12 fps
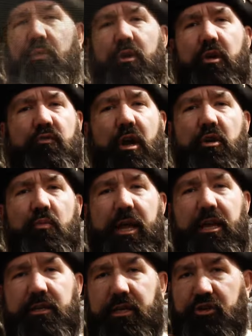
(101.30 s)
you were a
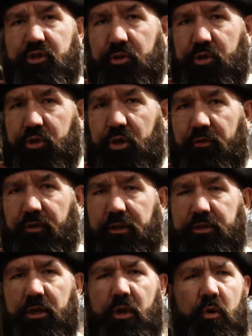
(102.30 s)
runaway indentured
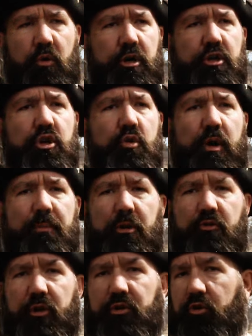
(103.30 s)
servant, or a new
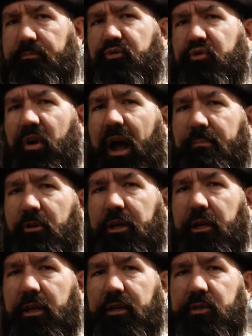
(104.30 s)
immigrant, or
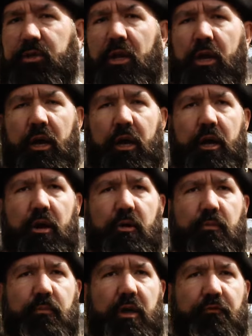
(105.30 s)
propertyless,
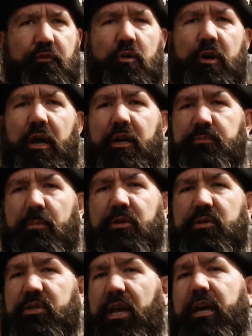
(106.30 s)
if your
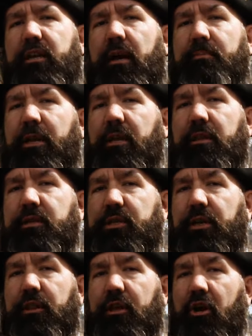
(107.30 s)
husband signed up and
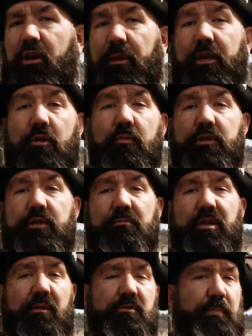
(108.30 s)
enlisted in the army, you would
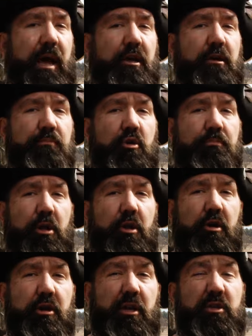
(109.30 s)
sometimes pack up your
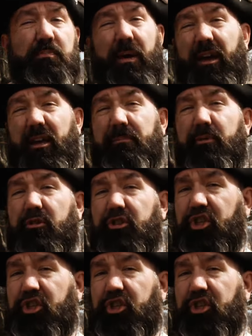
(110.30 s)
belongings, pack up your